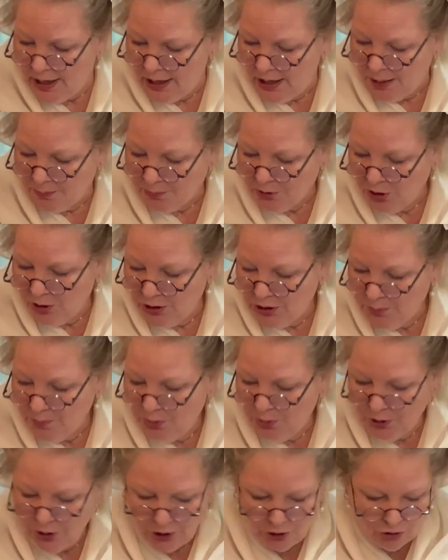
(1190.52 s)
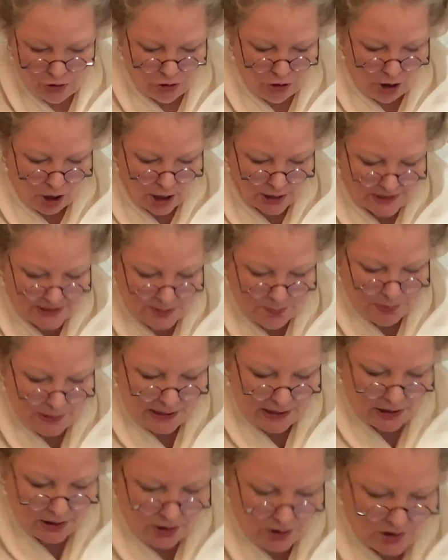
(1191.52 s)
and I'm going to put a cross
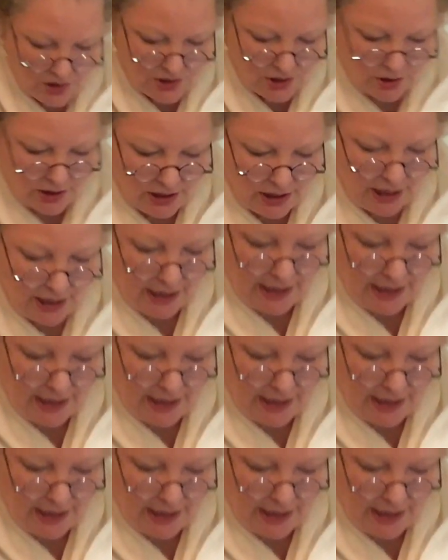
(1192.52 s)
pin so that